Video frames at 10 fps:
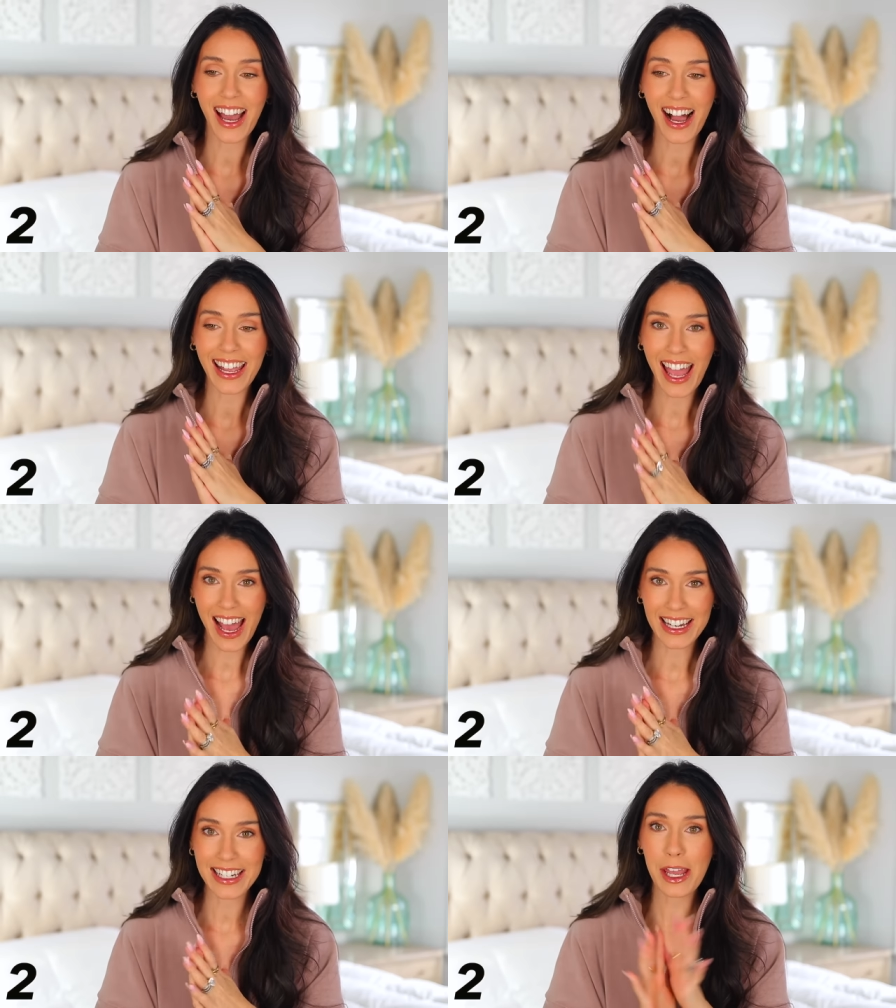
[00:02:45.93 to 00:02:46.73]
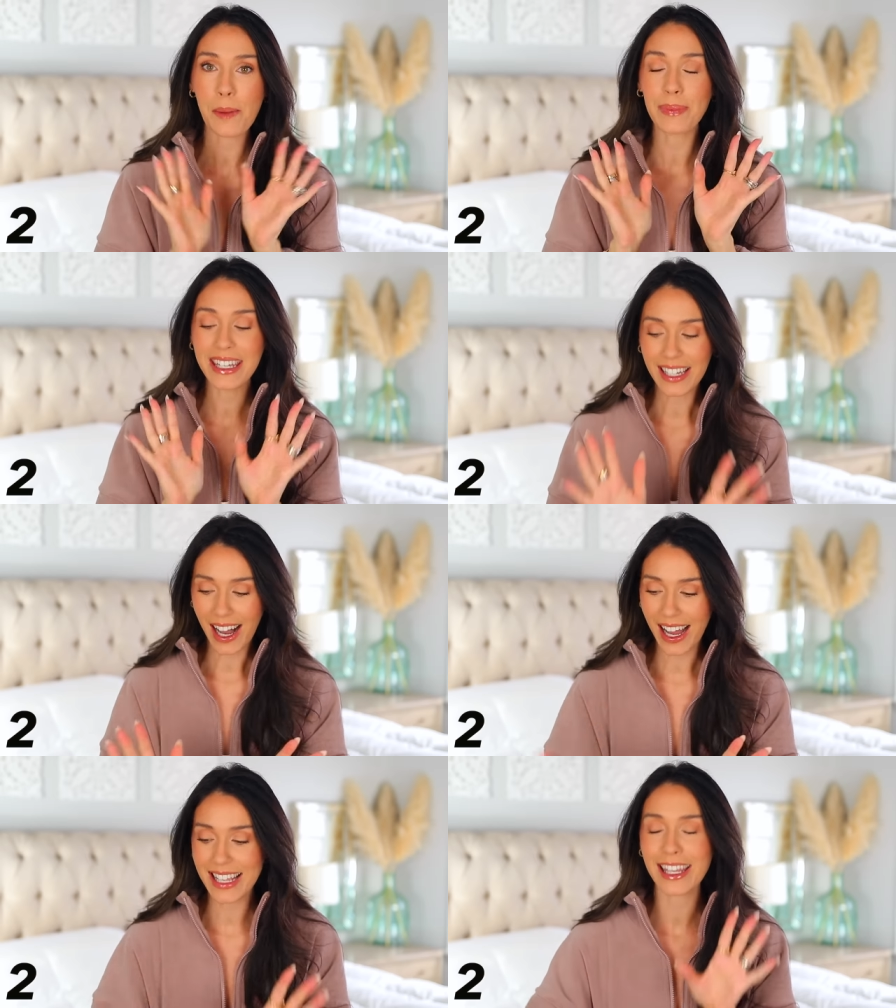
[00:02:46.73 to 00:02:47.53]
I added it
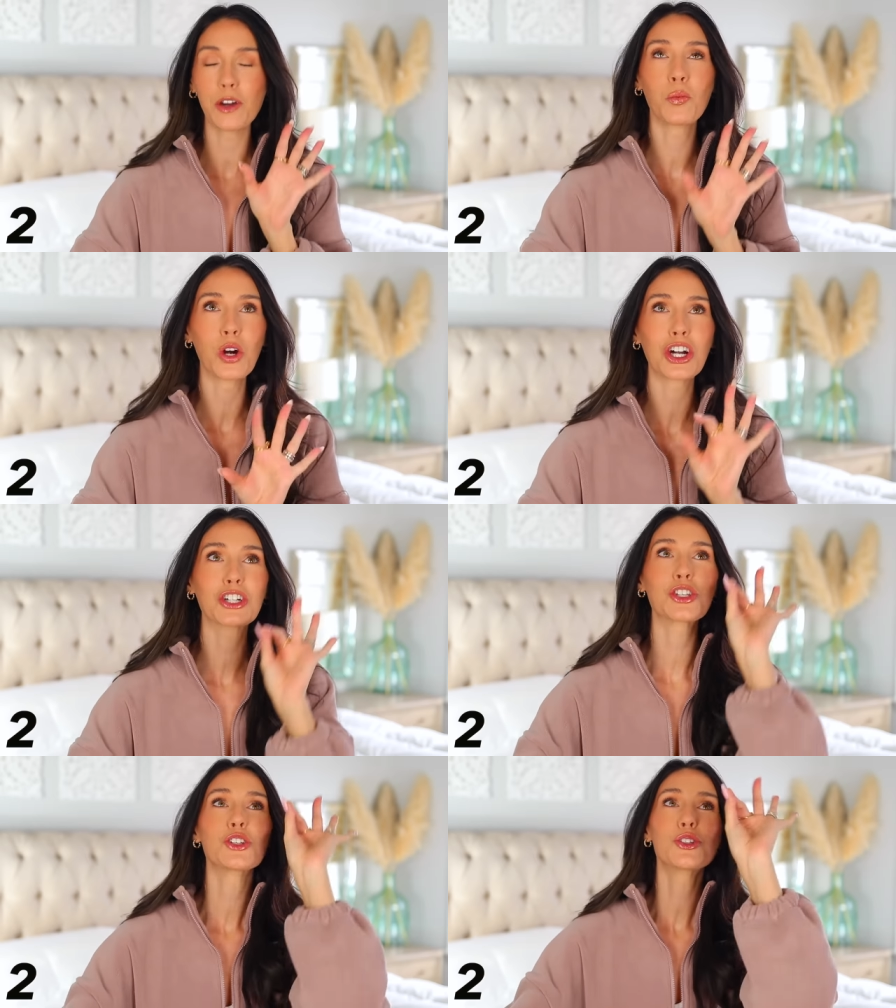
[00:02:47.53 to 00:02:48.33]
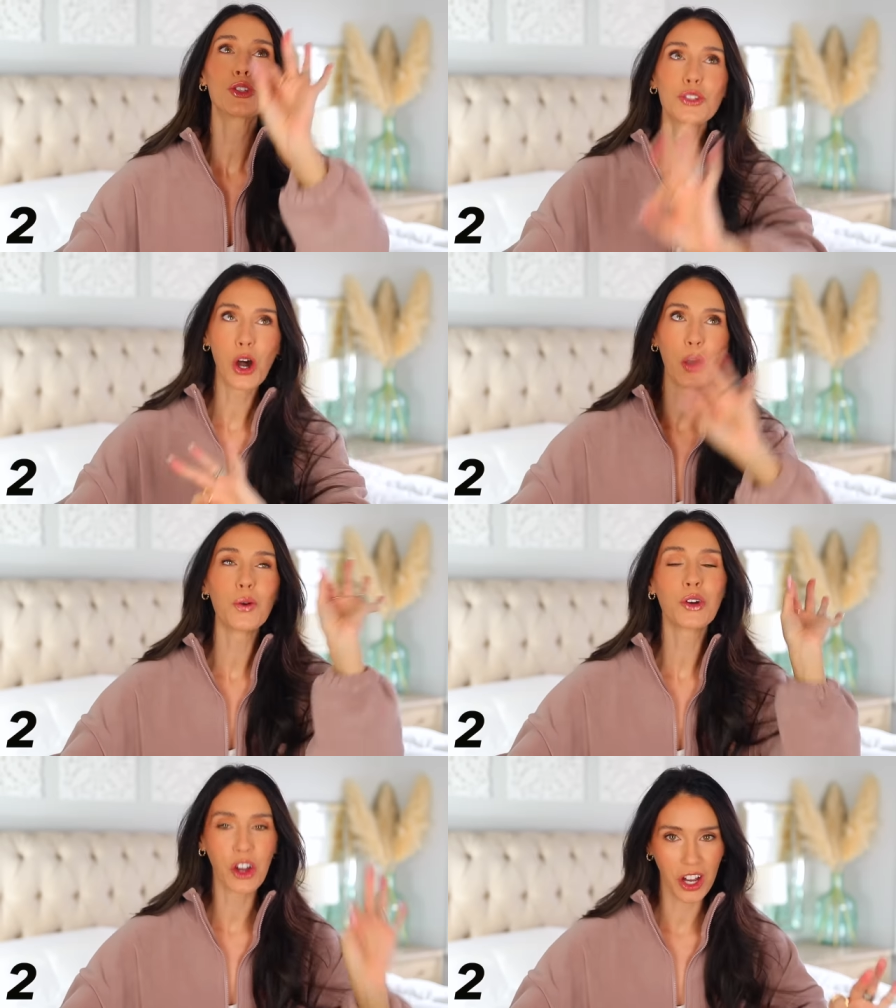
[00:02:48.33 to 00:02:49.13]
because it works so
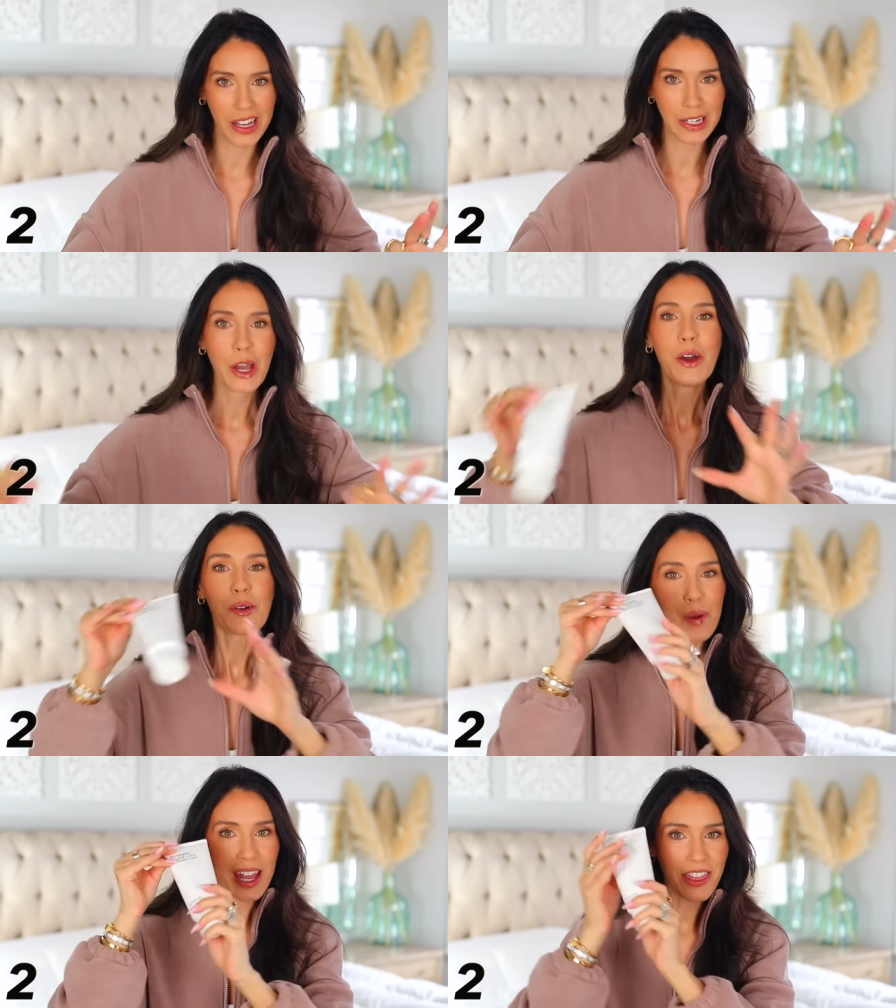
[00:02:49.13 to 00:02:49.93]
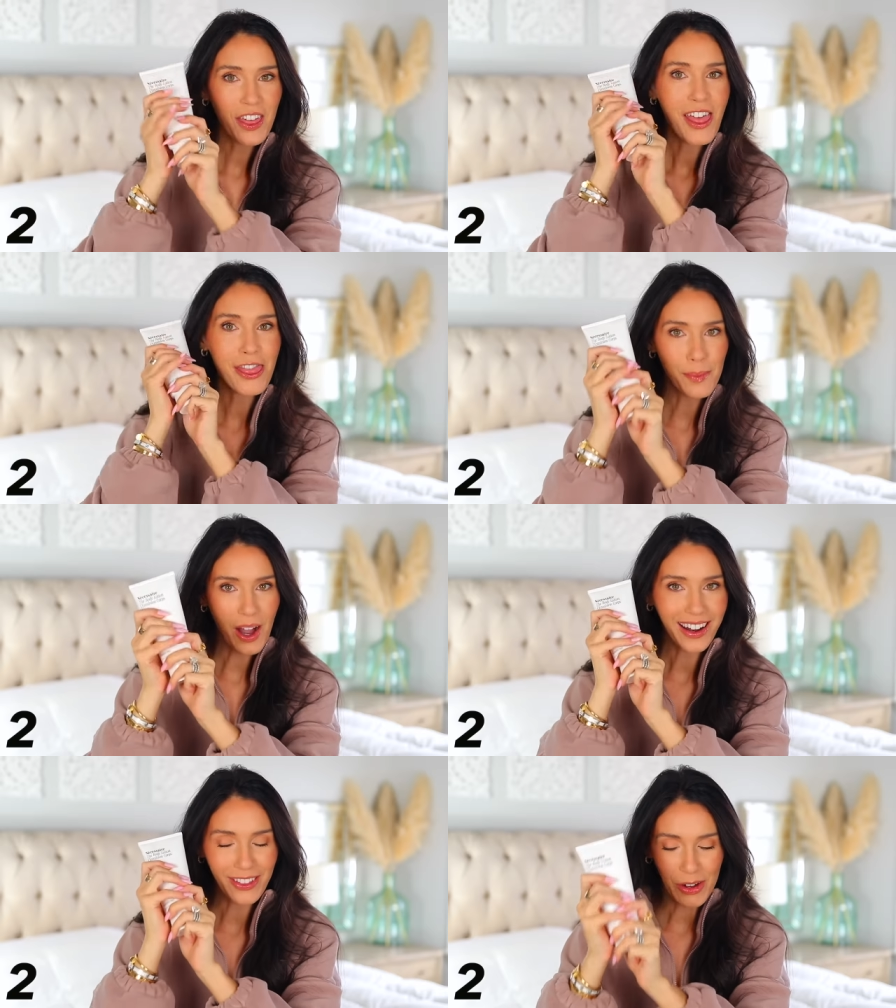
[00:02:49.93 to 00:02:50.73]
good with the
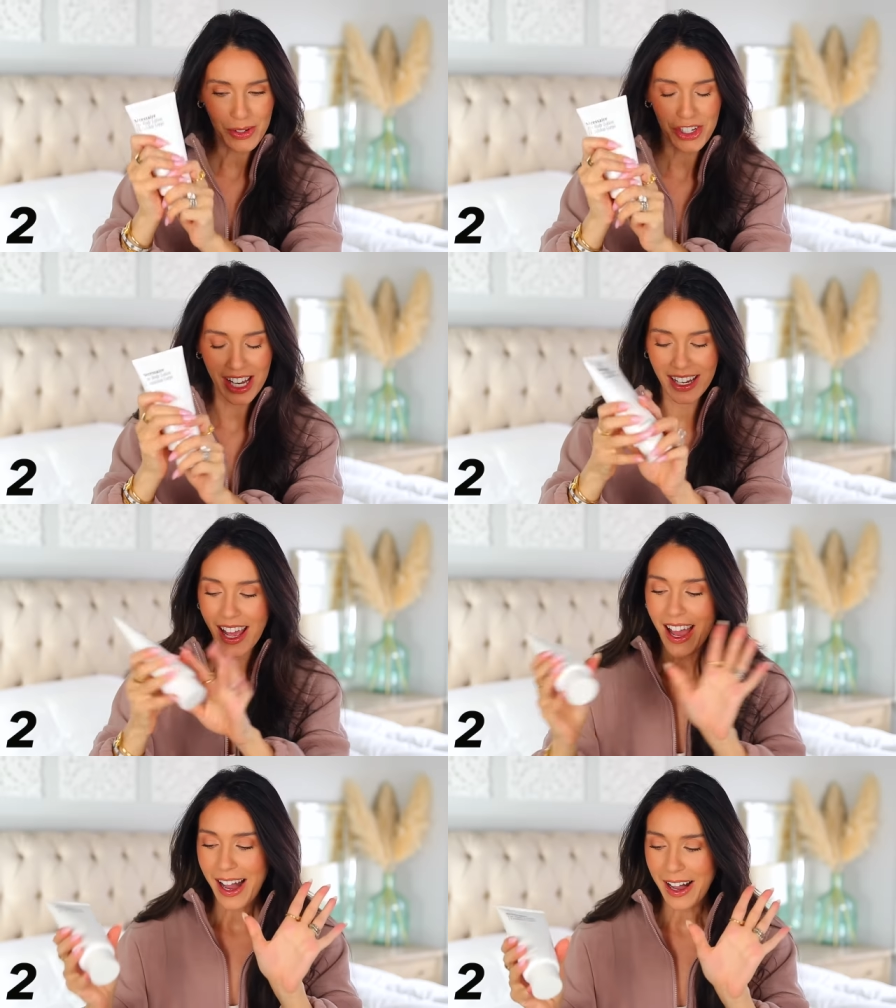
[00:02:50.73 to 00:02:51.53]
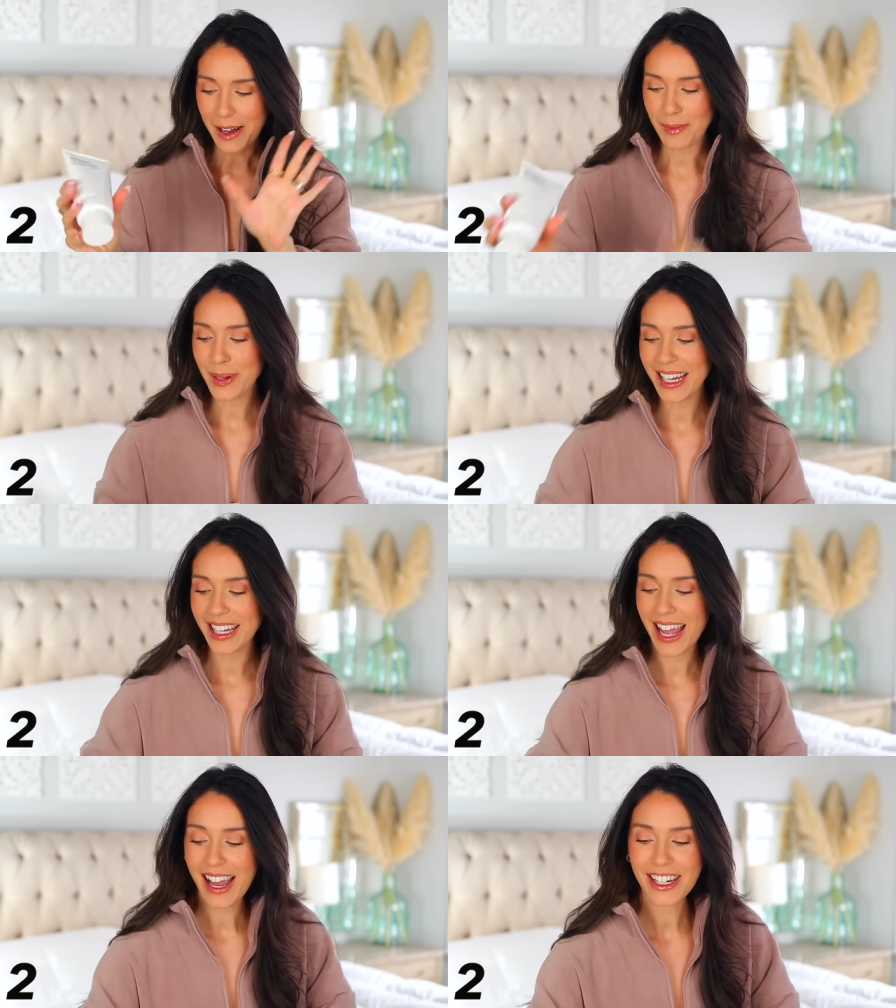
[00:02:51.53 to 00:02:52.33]
body lotion, um, but it
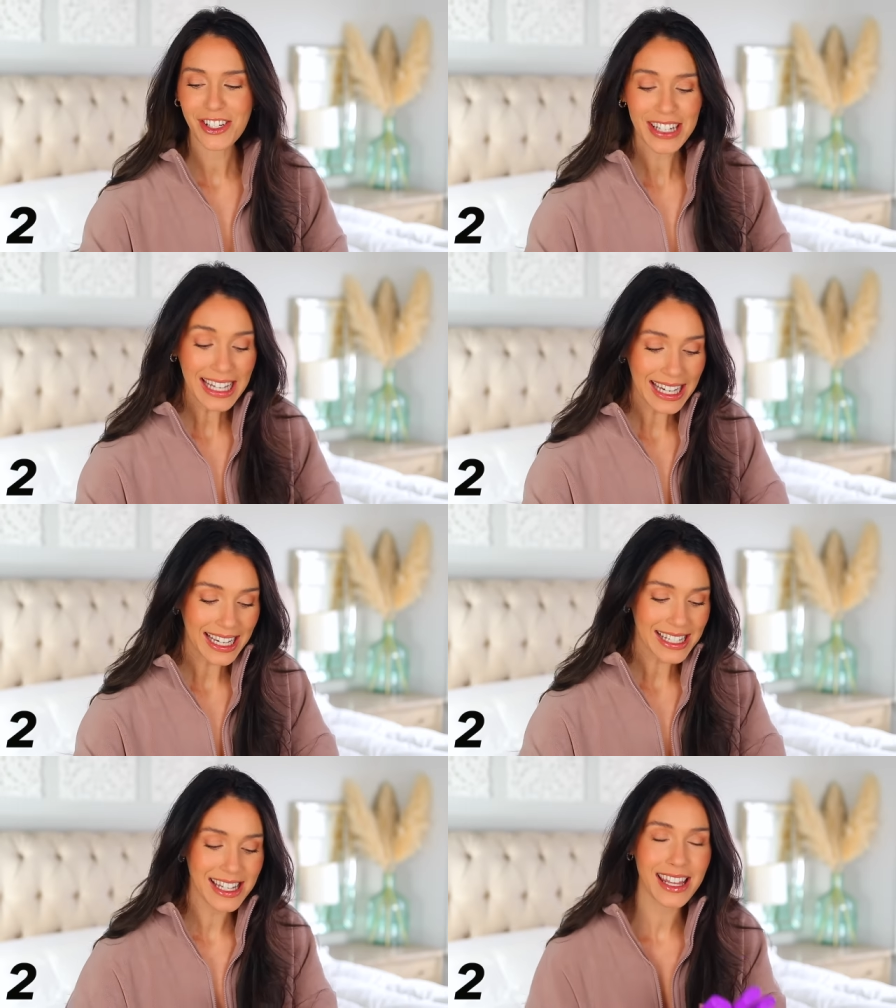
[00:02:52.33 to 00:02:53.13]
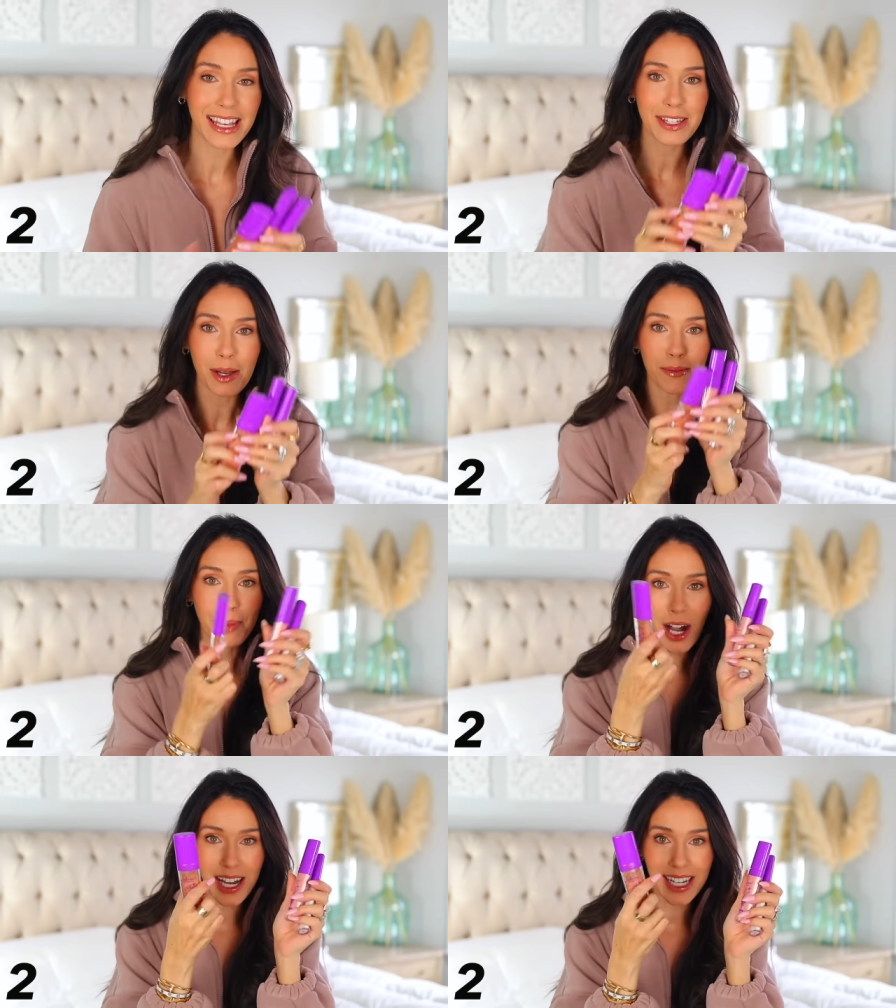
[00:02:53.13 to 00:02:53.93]
actually is this
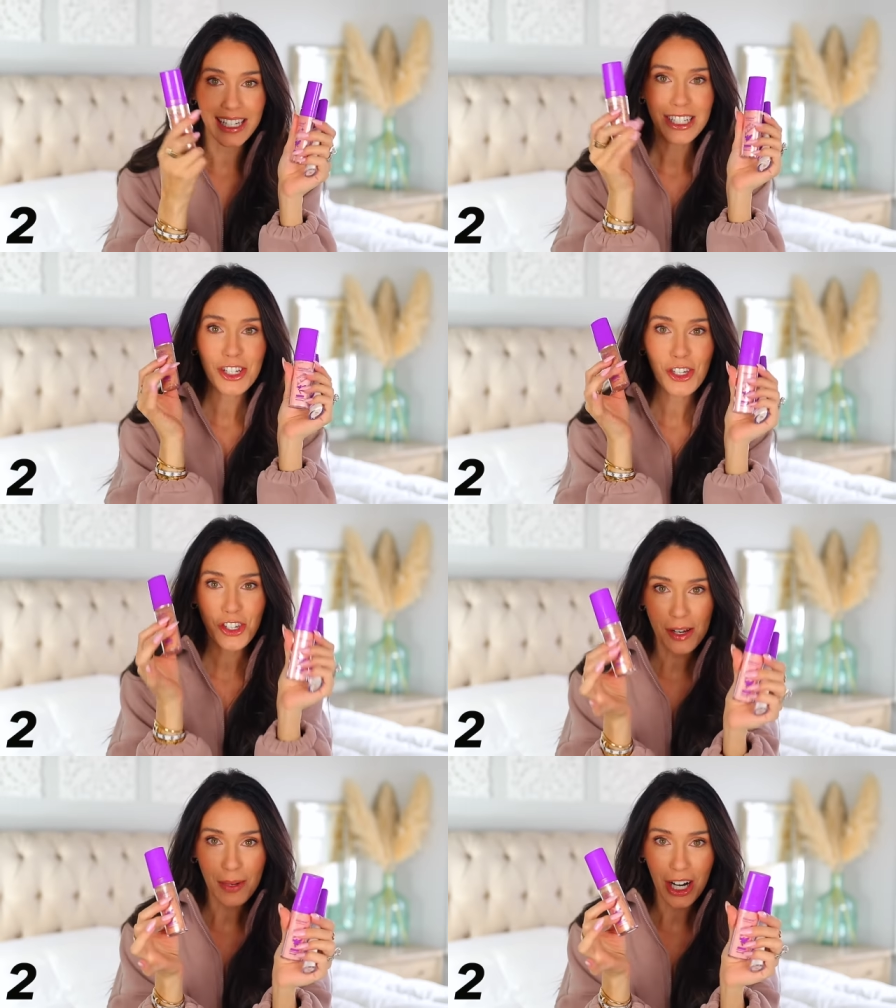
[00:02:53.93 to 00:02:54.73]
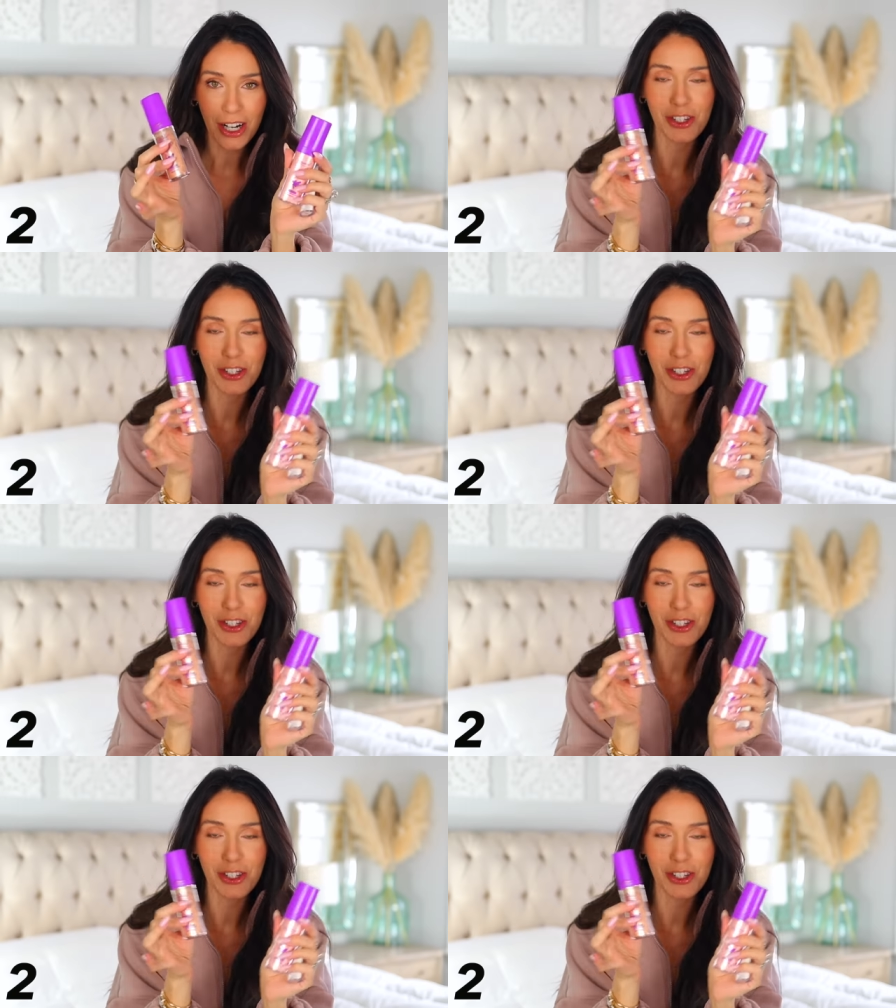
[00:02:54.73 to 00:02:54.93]
body shimmer.